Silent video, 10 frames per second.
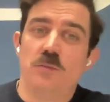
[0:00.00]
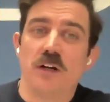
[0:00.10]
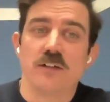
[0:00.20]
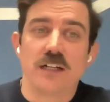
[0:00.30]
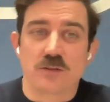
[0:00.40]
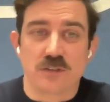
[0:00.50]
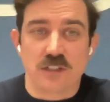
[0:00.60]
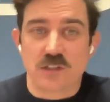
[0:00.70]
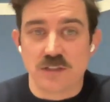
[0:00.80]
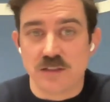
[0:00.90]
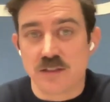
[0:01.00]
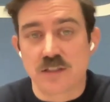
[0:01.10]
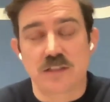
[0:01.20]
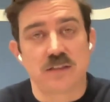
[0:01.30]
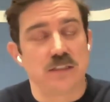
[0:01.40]
new partner
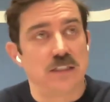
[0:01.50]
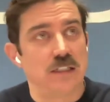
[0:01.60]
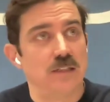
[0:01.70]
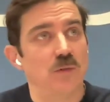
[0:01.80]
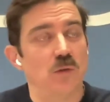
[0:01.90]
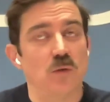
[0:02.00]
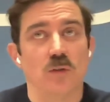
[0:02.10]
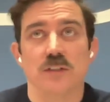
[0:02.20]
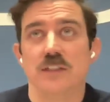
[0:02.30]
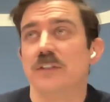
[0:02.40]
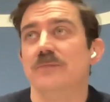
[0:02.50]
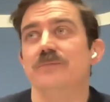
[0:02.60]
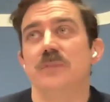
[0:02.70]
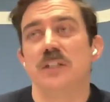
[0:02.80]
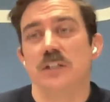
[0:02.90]
acquisitions, or even,